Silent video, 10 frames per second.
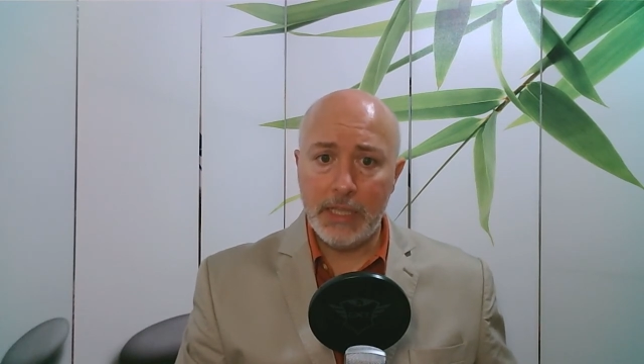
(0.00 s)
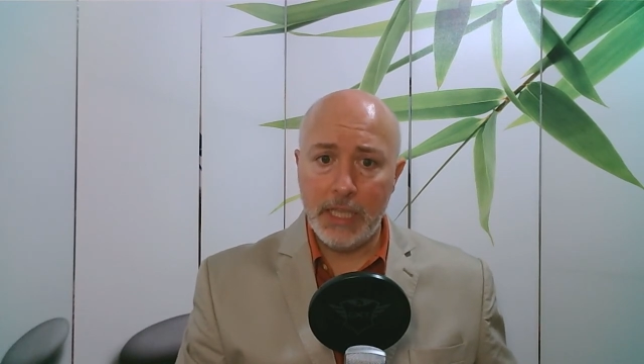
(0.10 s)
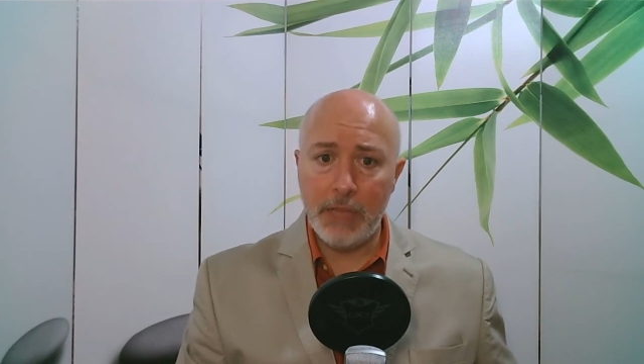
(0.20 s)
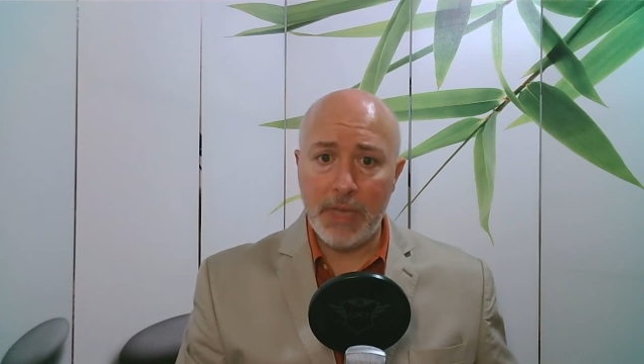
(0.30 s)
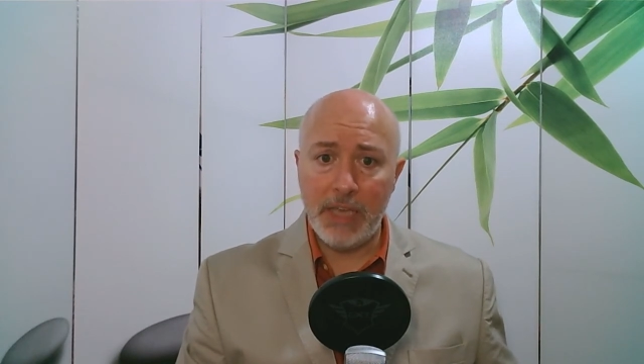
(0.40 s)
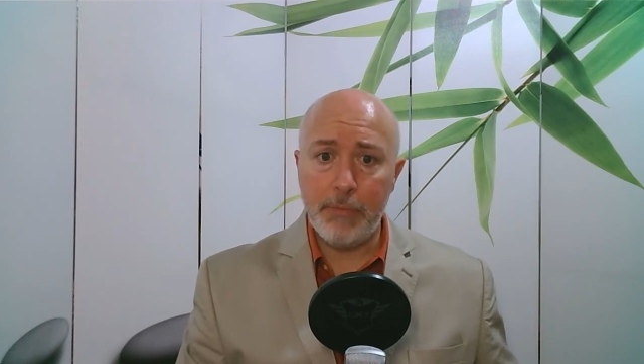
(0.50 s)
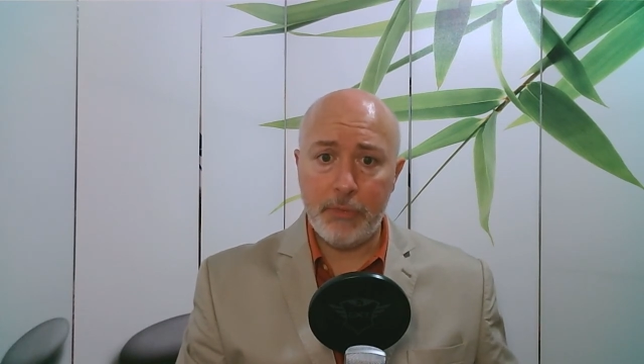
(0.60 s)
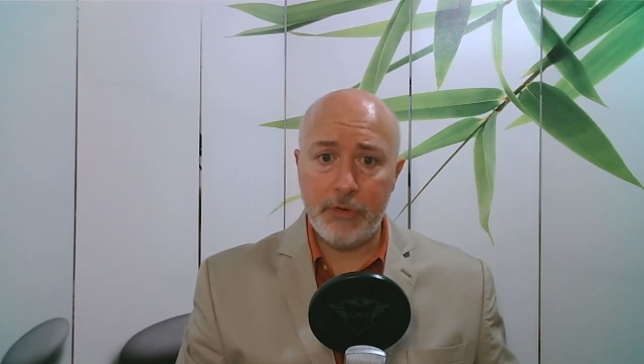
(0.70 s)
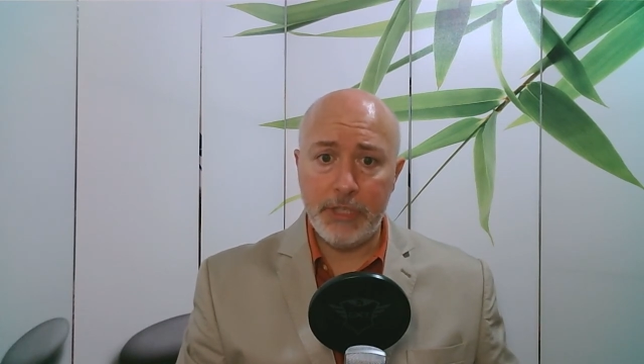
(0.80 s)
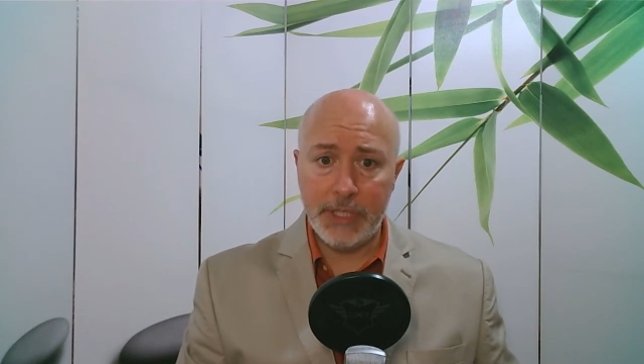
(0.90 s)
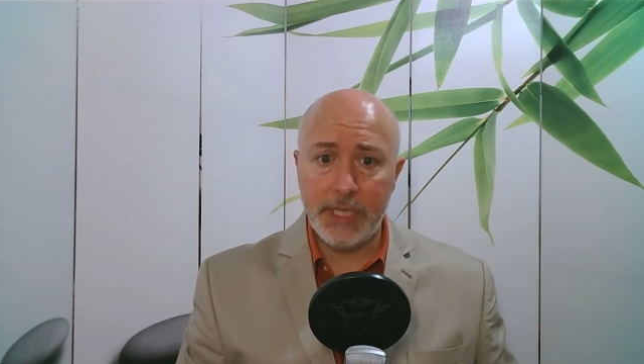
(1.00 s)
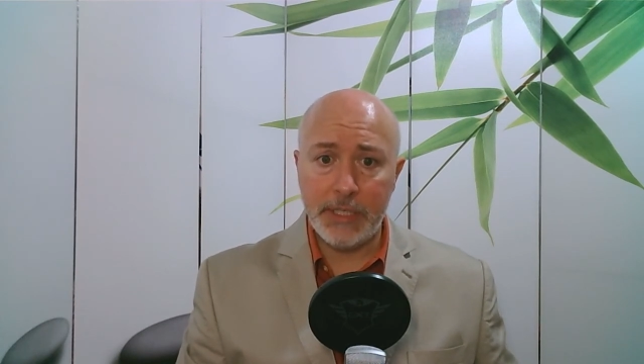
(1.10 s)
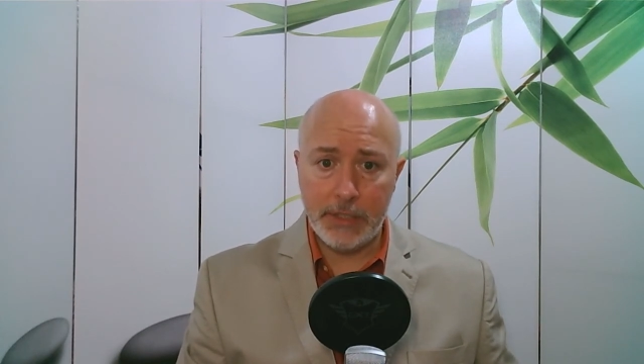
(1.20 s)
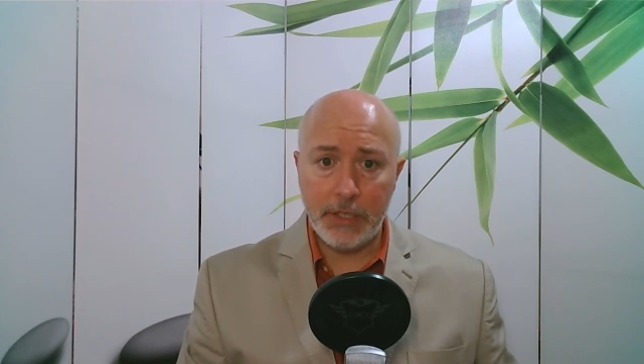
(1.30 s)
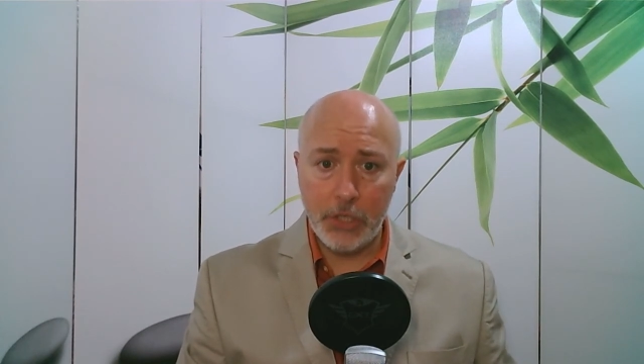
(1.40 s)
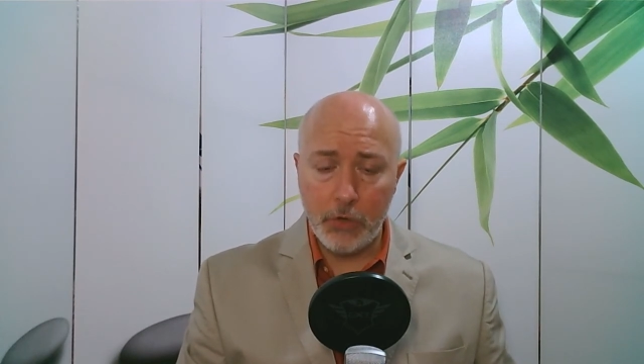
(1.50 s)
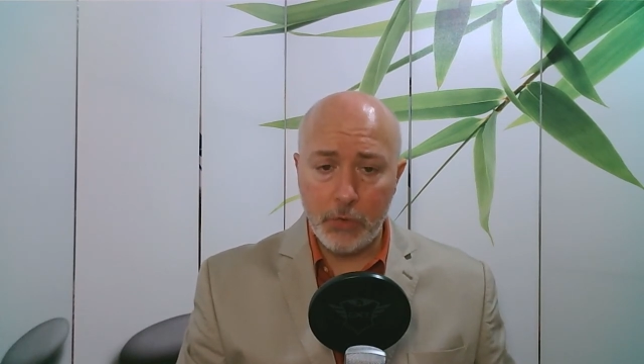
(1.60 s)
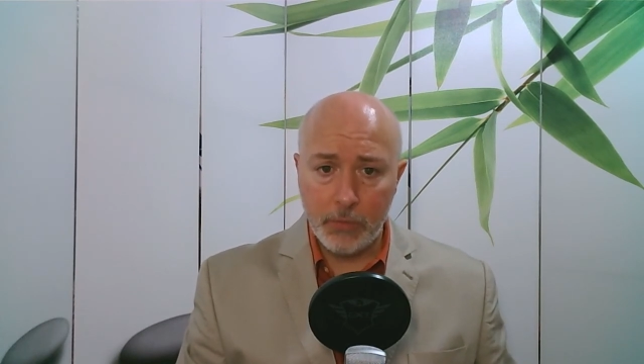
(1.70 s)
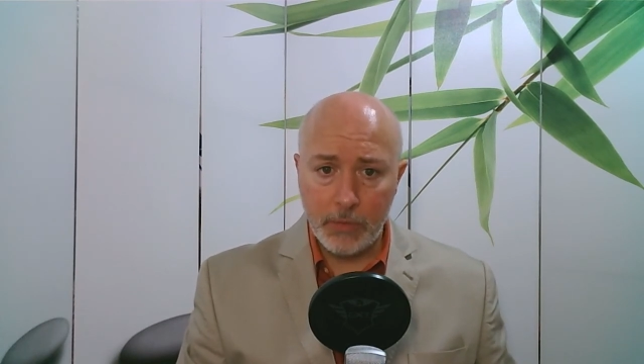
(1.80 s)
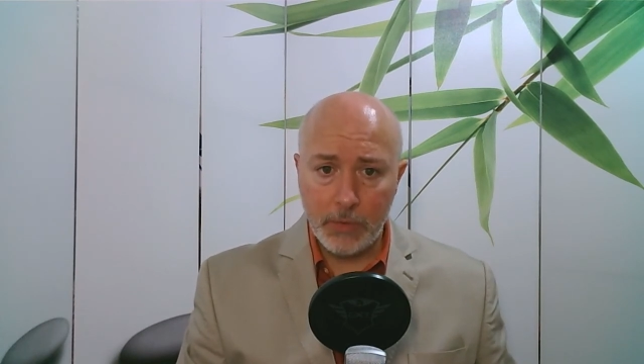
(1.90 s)
that might present to
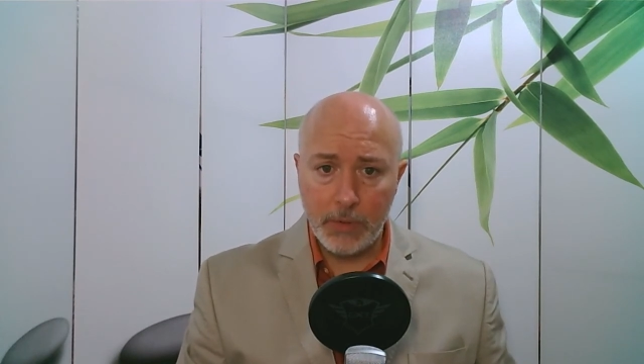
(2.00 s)
you.